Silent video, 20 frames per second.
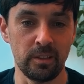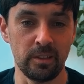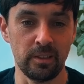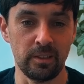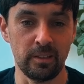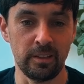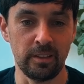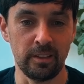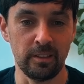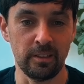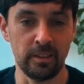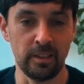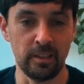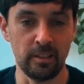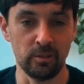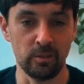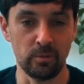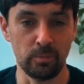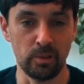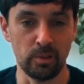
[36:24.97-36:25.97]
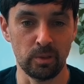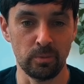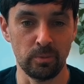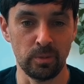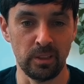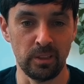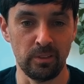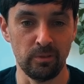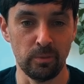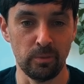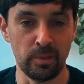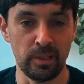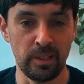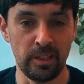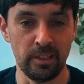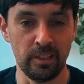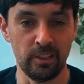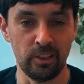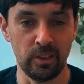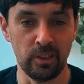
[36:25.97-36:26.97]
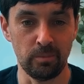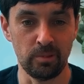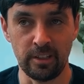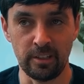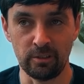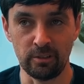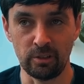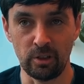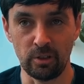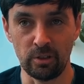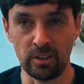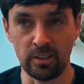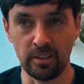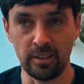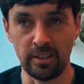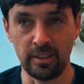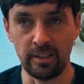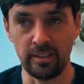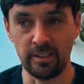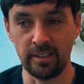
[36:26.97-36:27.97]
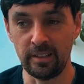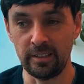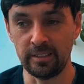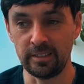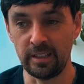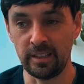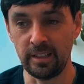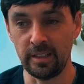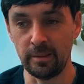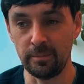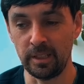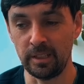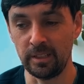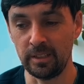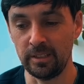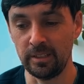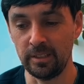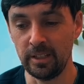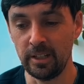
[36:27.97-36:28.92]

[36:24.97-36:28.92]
It allows possibility for partnerships and growth in that dynamic.